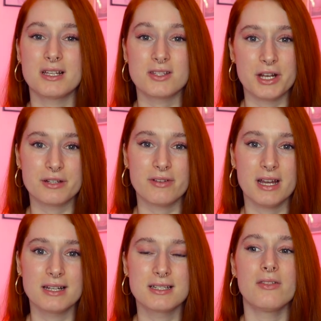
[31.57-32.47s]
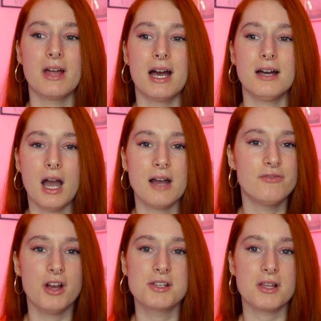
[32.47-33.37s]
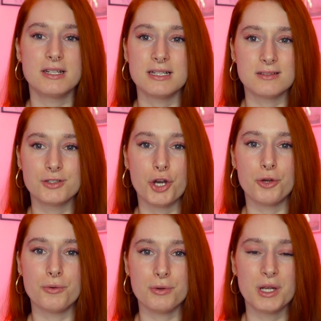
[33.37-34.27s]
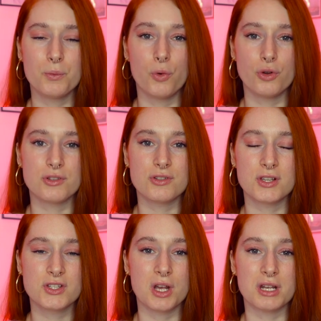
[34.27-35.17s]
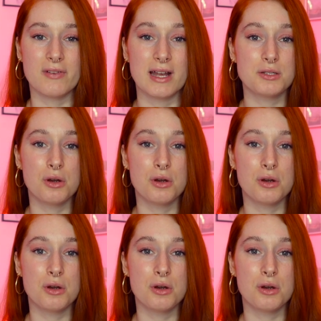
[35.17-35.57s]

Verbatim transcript: a side effect that at first I didn't know it was a side effect